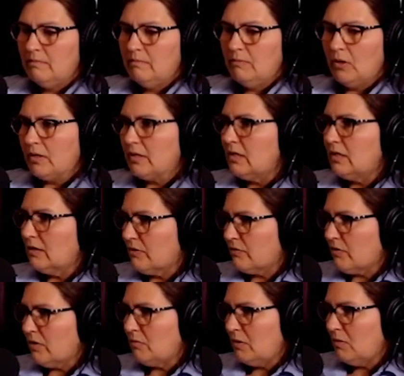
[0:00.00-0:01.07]
bargaining
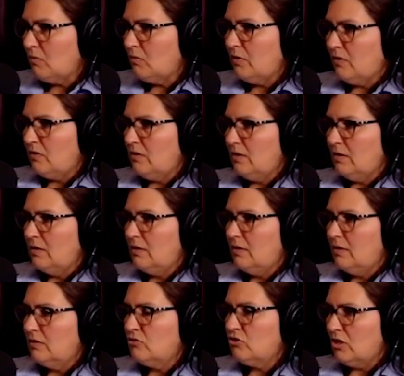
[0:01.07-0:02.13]
agreement with
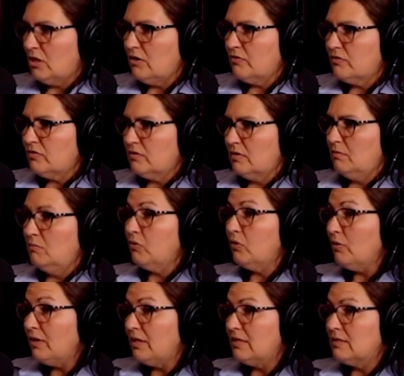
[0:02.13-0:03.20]
the sheriff's
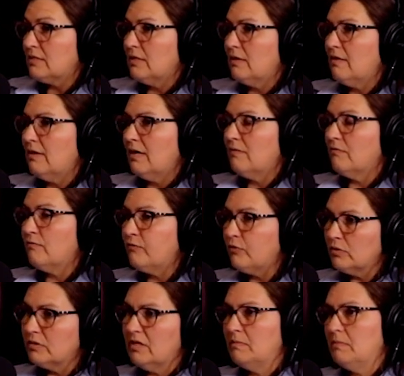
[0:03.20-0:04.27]
employees that
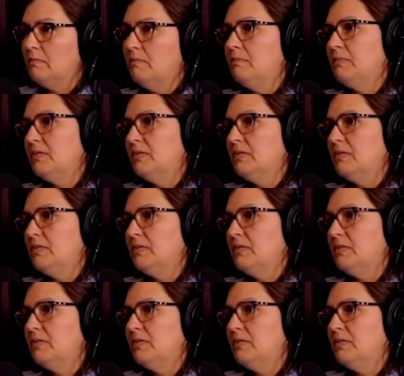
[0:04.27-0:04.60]
full-time